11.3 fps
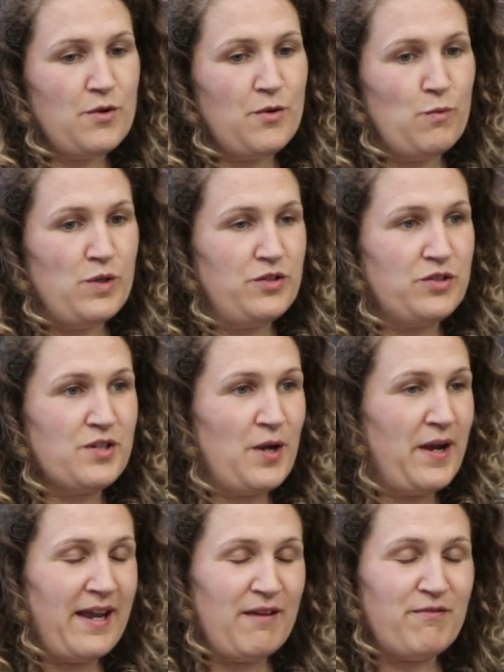we just
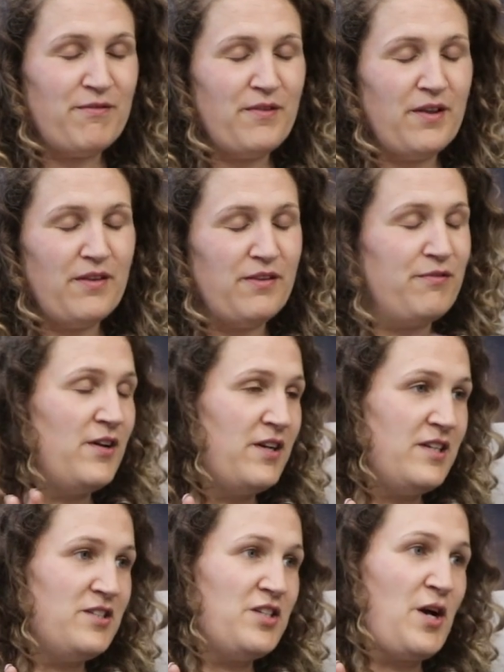give the
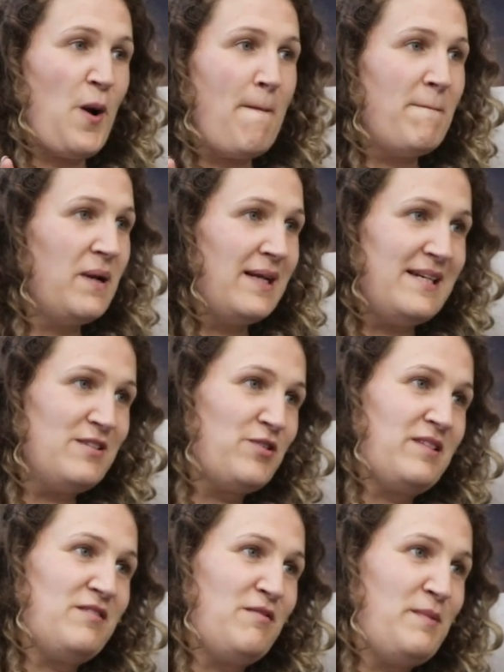furniture a complete
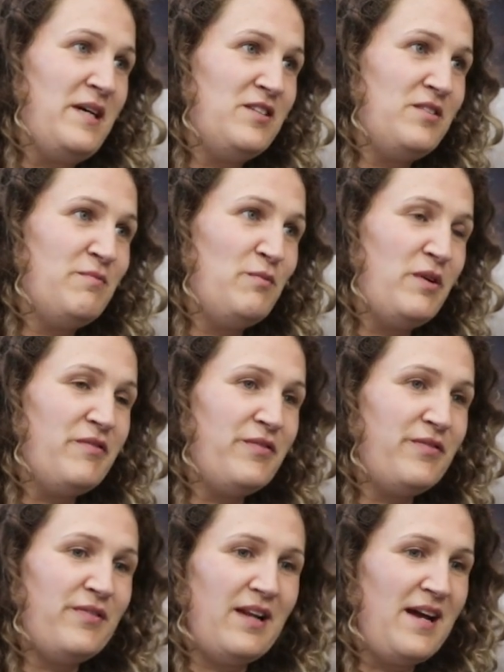transformation with
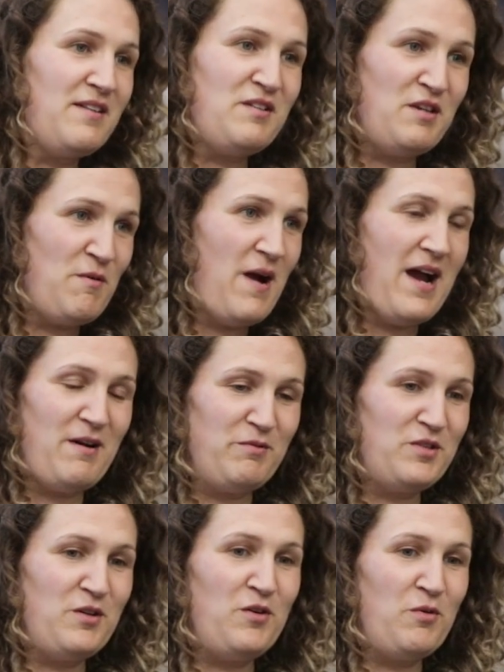like new
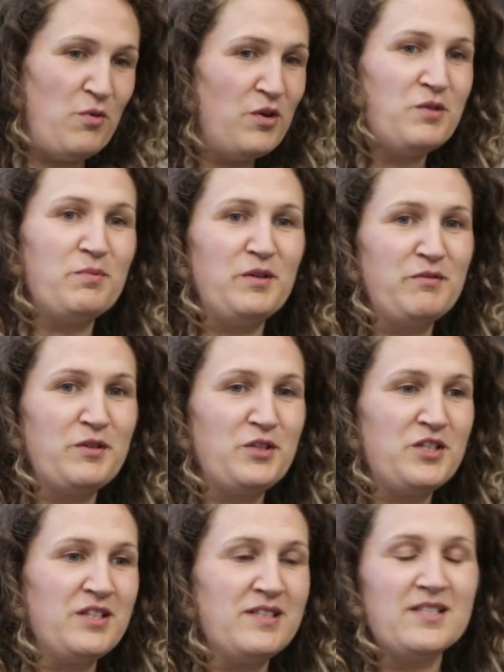outdoor waterproof
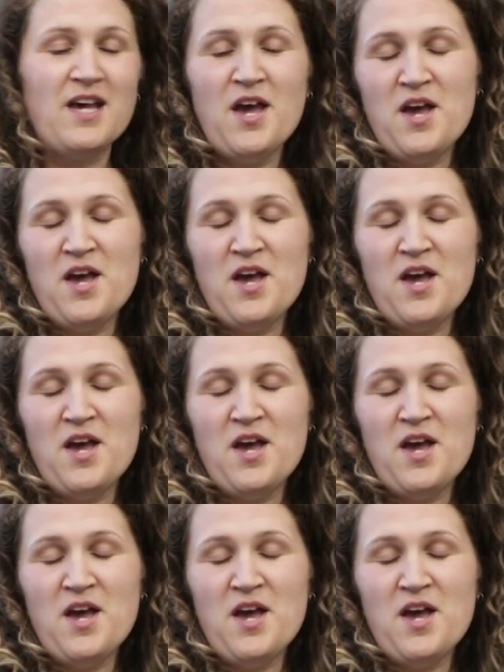cushions